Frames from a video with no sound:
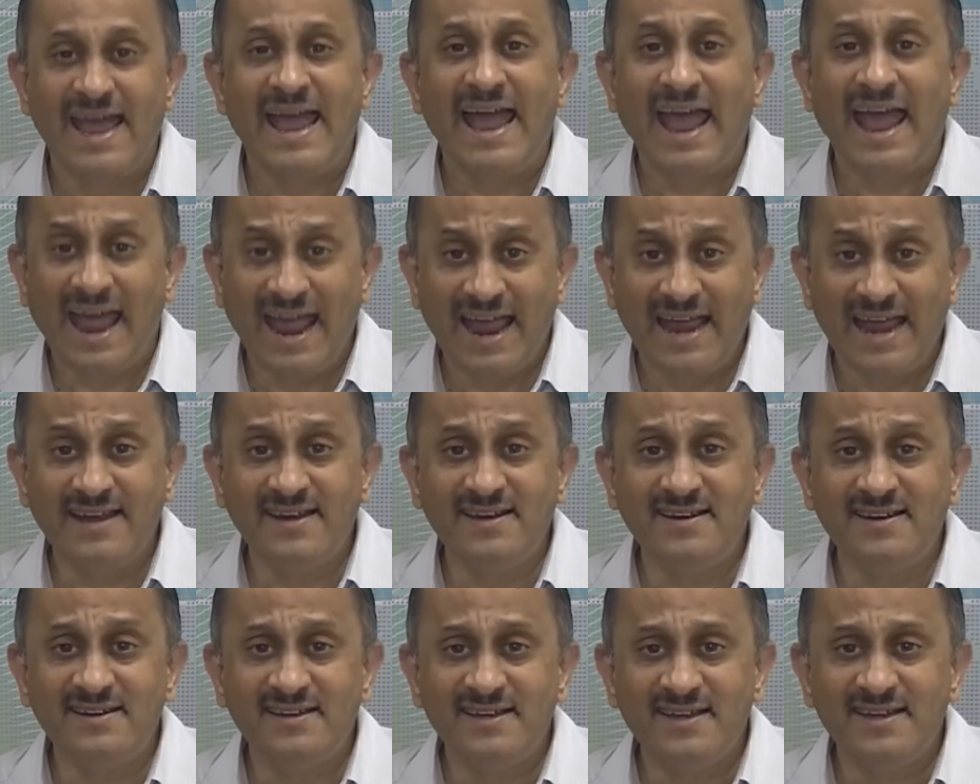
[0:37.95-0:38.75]

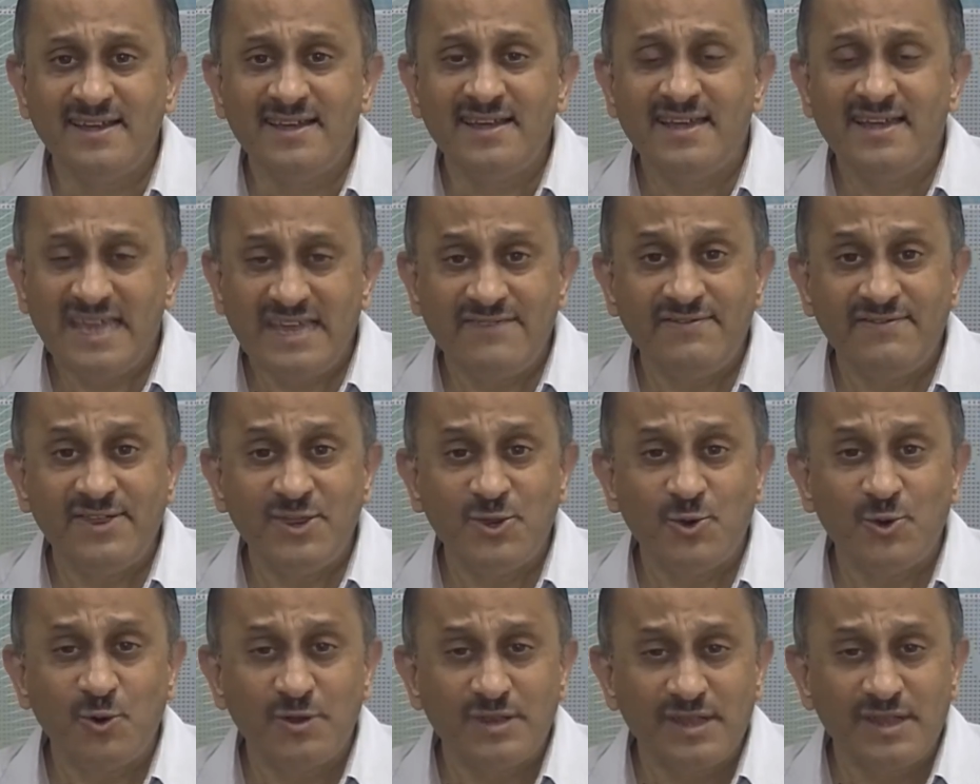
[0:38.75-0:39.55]
And even
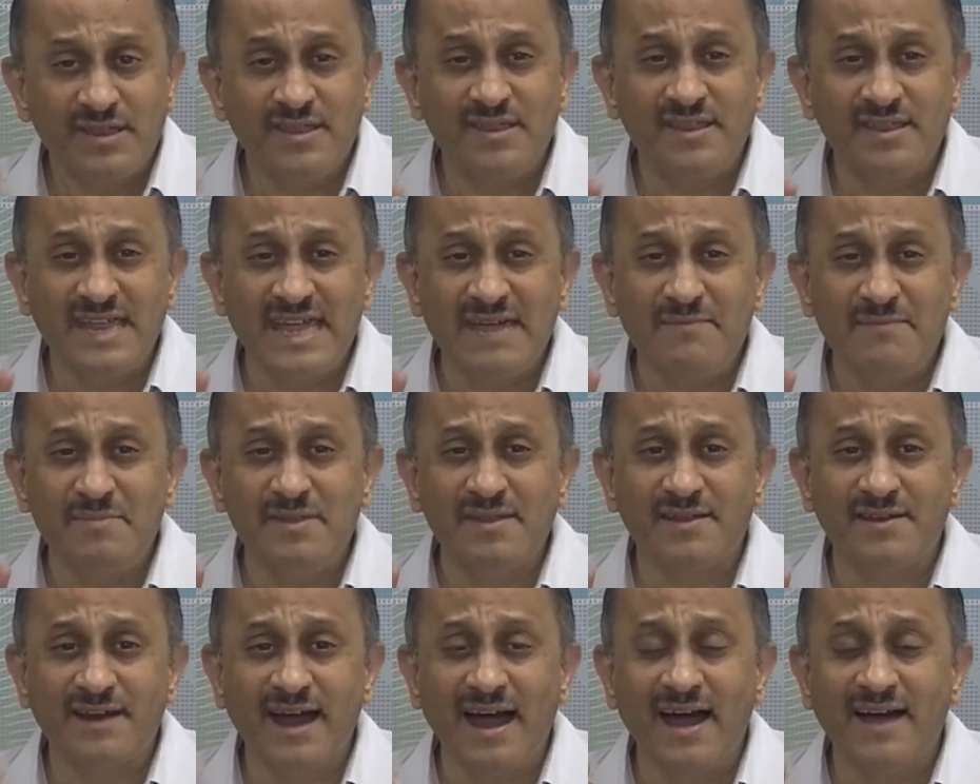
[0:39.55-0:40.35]
though this seems
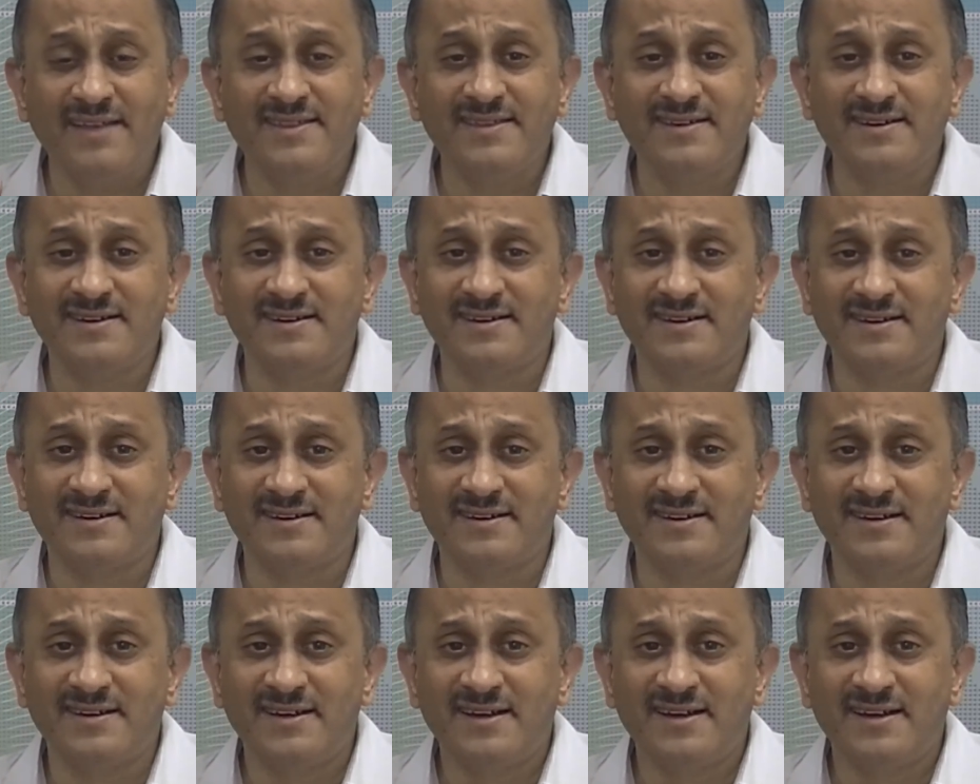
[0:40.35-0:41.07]
rather